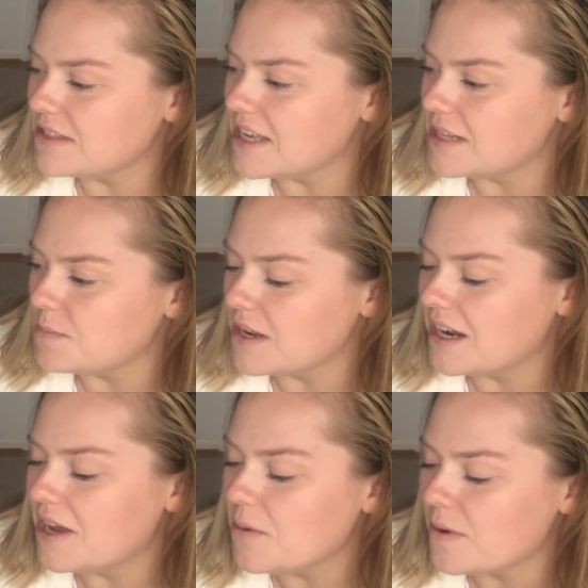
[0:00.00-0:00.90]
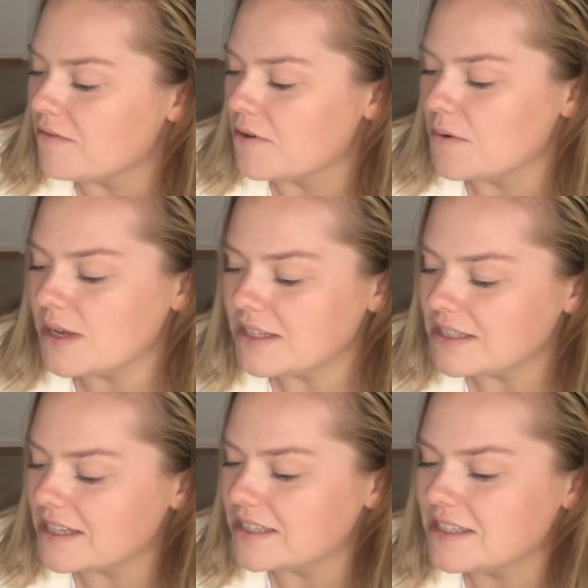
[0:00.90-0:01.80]
to say it's been a little bit ruined
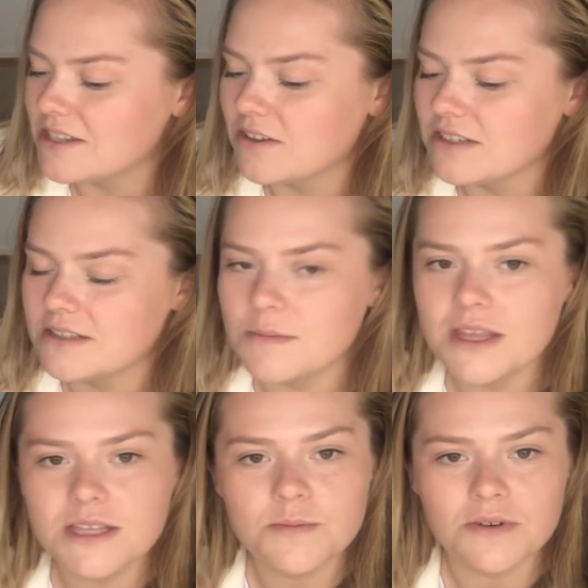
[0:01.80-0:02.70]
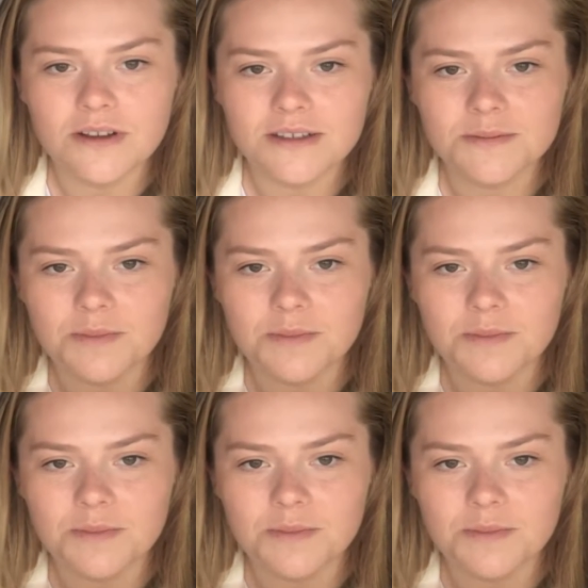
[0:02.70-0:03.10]
since starting to make these products,